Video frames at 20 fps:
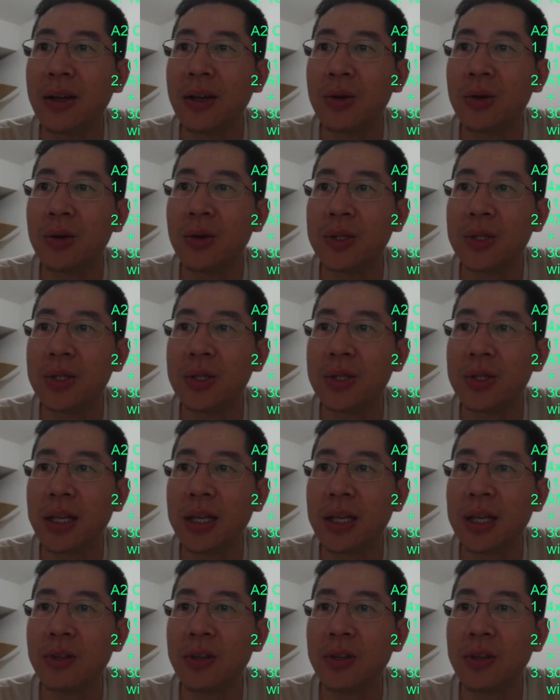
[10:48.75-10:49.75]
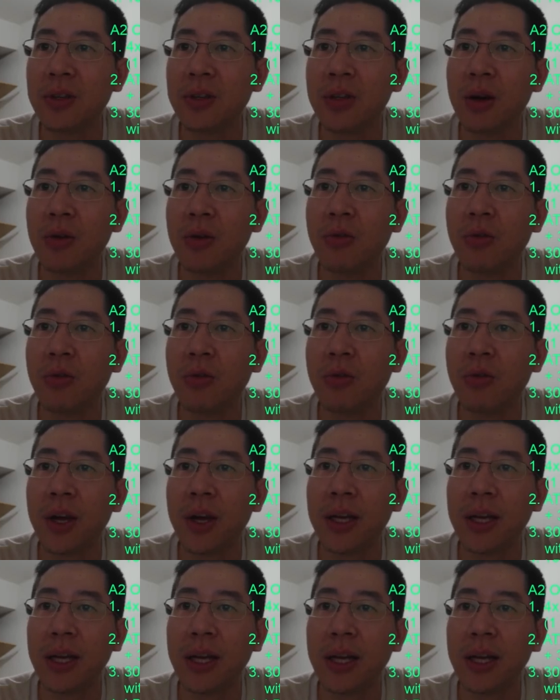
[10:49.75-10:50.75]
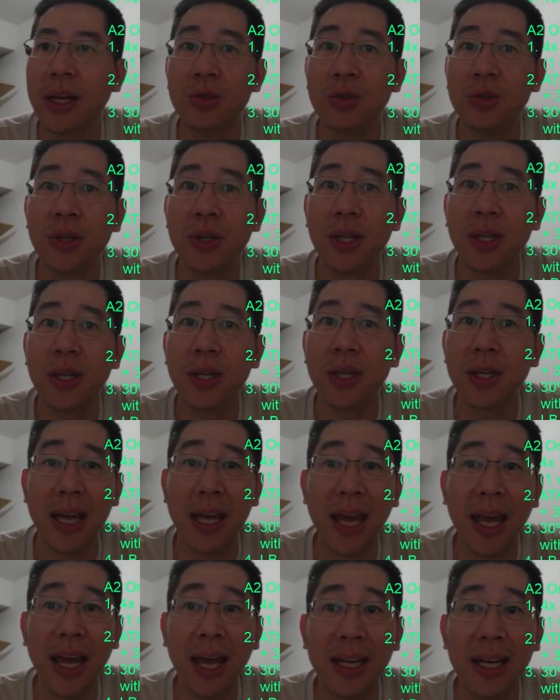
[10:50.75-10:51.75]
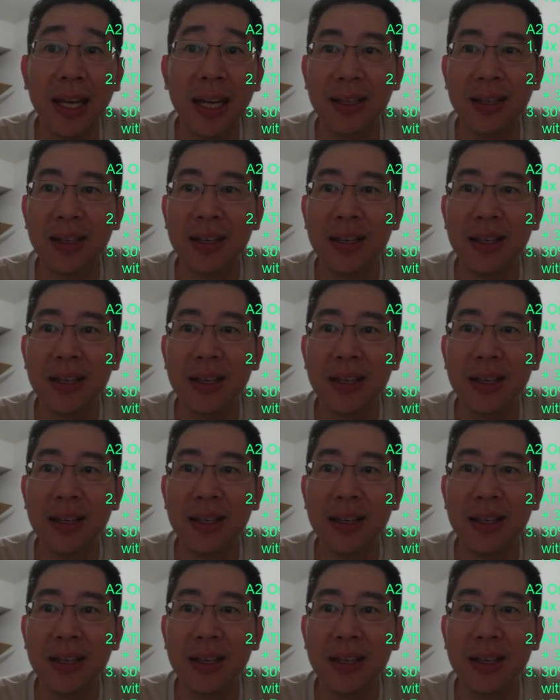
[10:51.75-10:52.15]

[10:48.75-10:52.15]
which is activated by avoid, you get an 8 hit